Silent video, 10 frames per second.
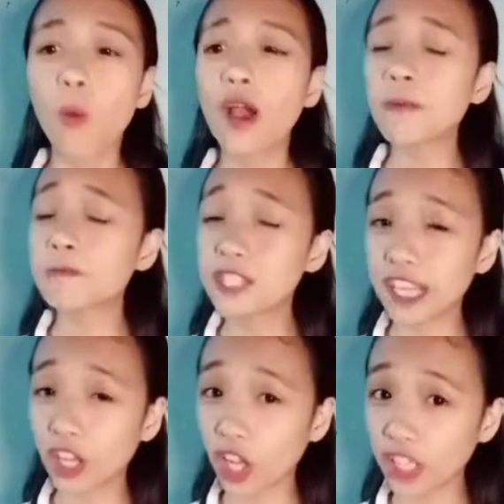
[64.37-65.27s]
while
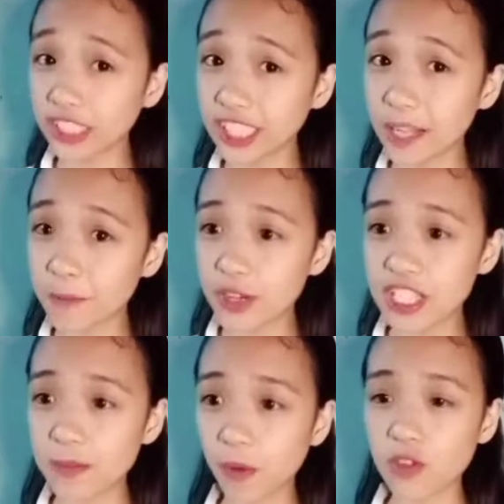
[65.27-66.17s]
psychological
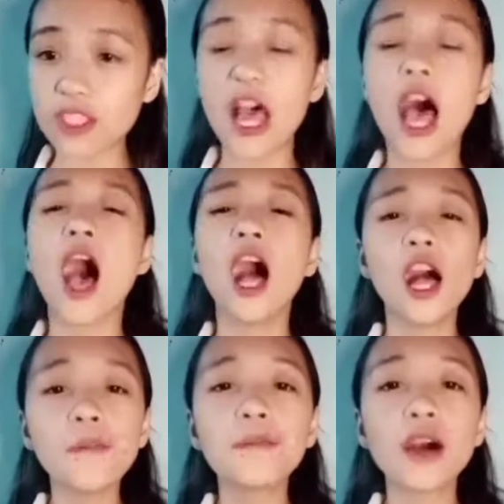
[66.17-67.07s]
principles
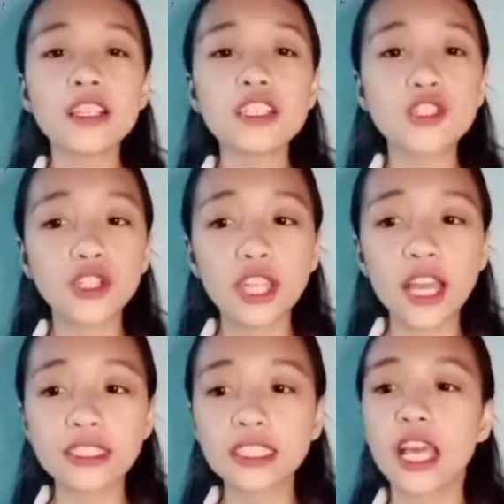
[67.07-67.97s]
help us
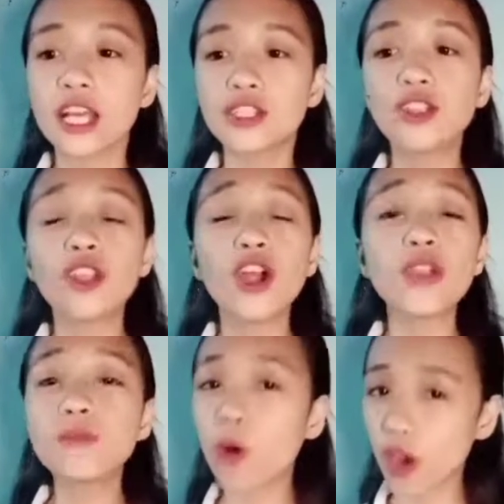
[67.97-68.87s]
students to
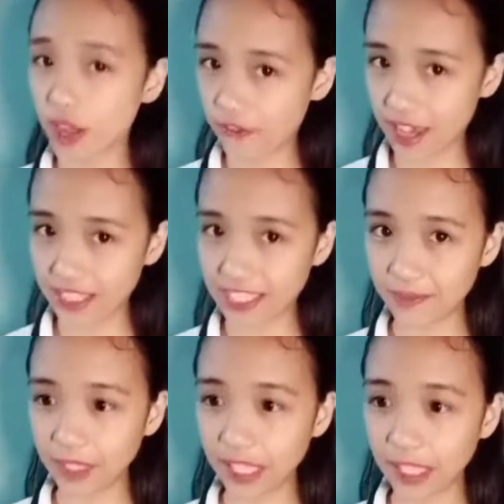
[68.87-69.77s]
learn more
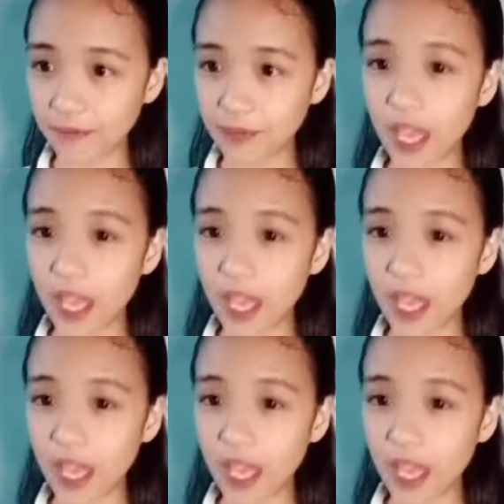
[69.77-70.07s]
effectively.